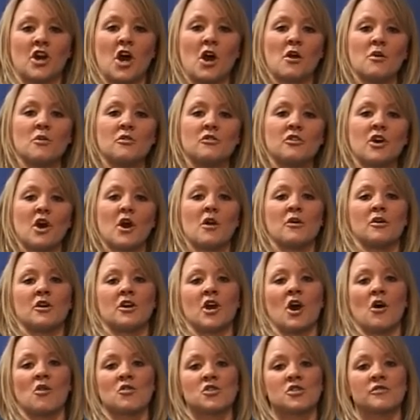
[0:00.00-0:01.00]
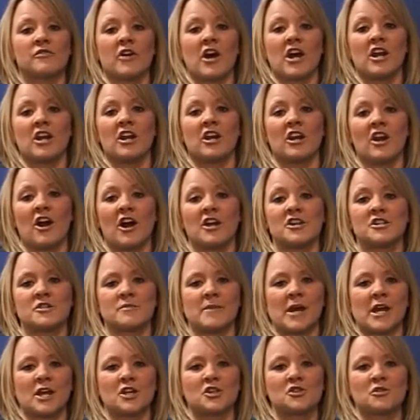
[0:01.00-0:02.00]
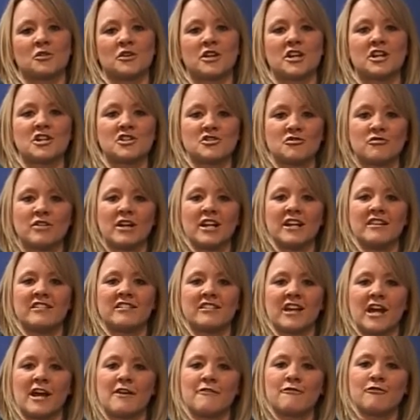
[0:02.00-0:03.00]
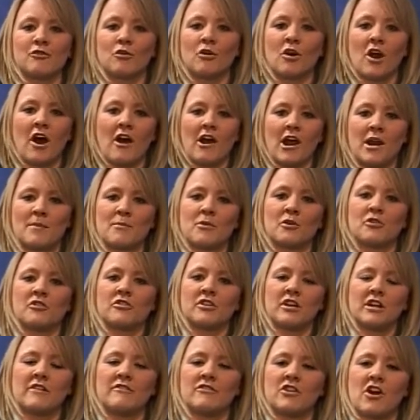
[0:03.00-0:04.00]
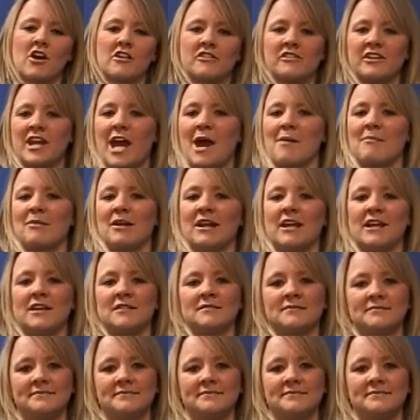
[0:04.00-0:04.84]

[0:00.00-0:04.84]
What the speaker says: ozone and ultraviolet light to make sure that it's really safe for all our animals to live nice and happily.